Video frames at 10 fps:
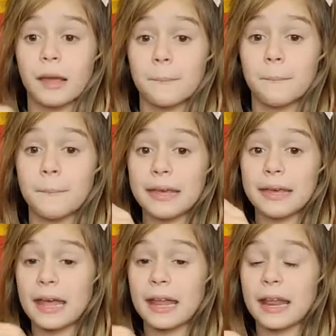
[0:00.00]

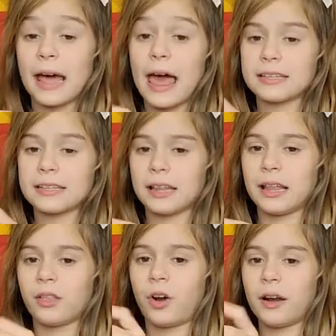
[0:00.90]
Making it an excellent
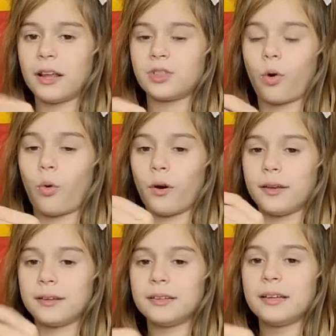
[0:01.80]
learning
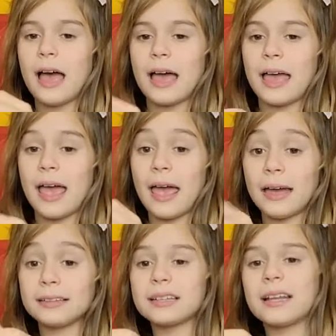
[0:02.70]
toy
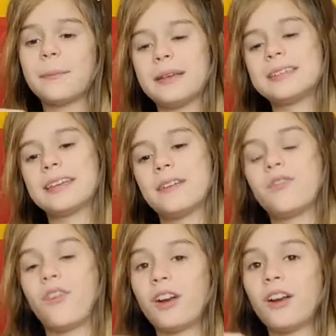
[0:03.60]
and an amazing gift
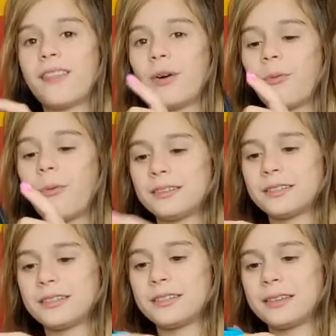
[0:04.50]
for your little
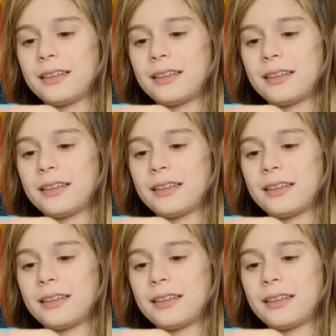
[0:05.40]
ones.